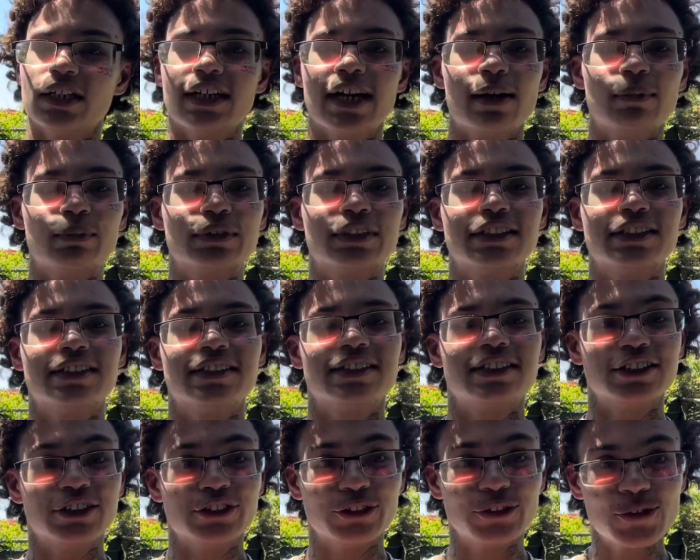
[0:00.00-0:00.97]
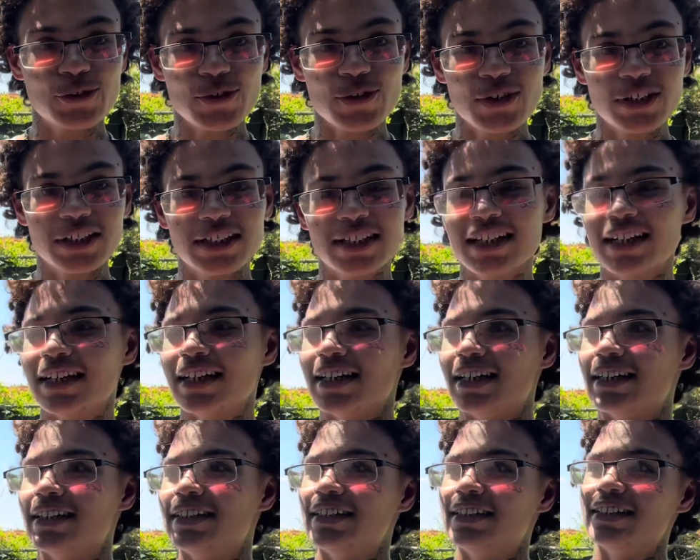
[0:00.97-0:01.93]
it happens to you,
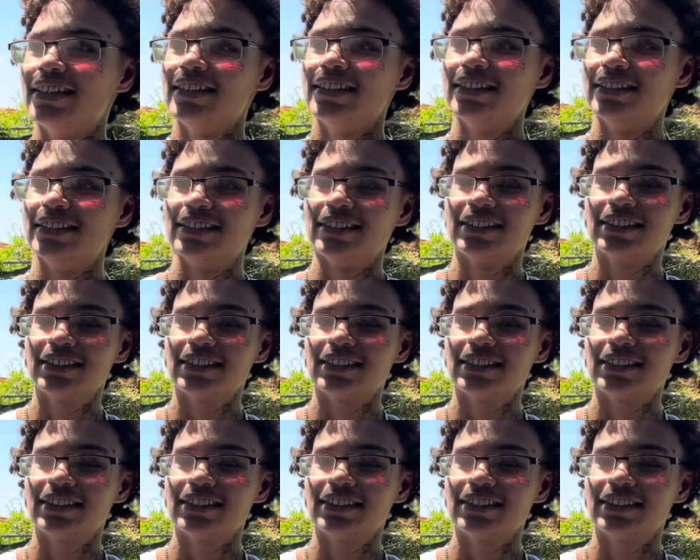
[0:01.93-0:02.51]
and then